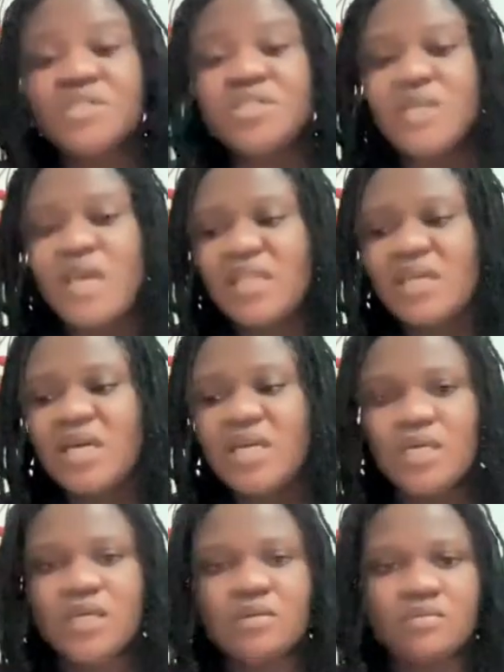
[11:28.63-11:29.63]
together
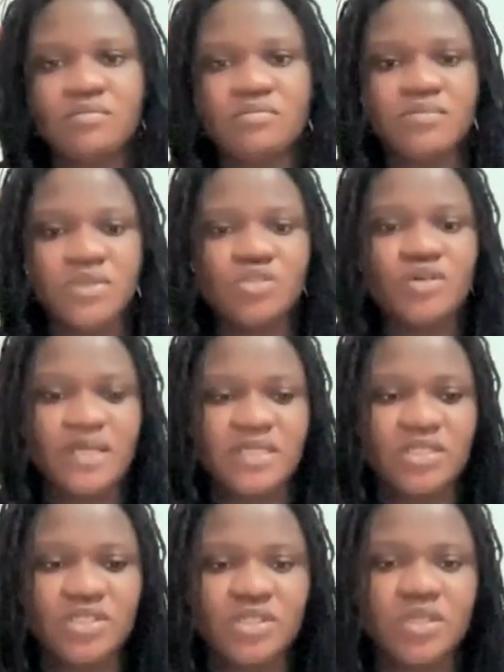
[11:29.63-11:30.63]
a
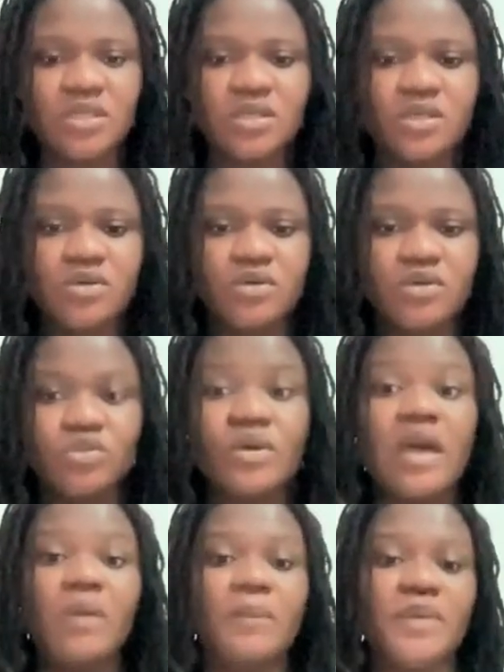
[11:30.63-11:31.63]
strategy
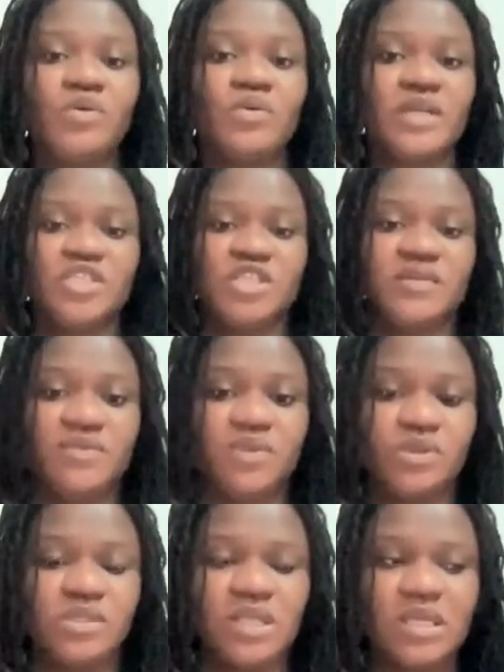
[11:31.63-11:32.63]
to helping you achieve
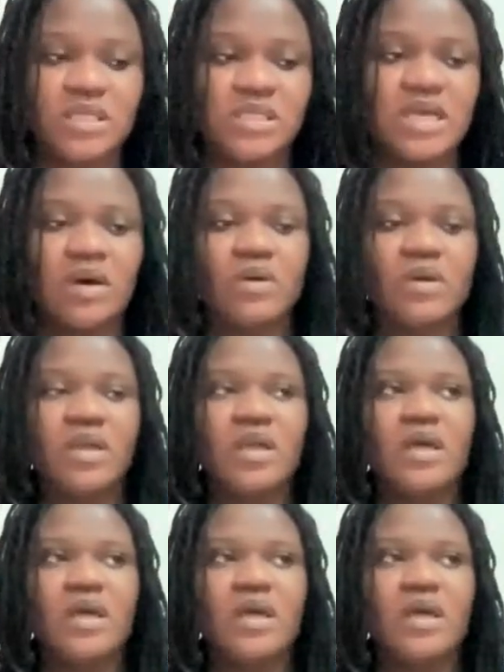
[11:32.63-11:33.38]
those things. Now,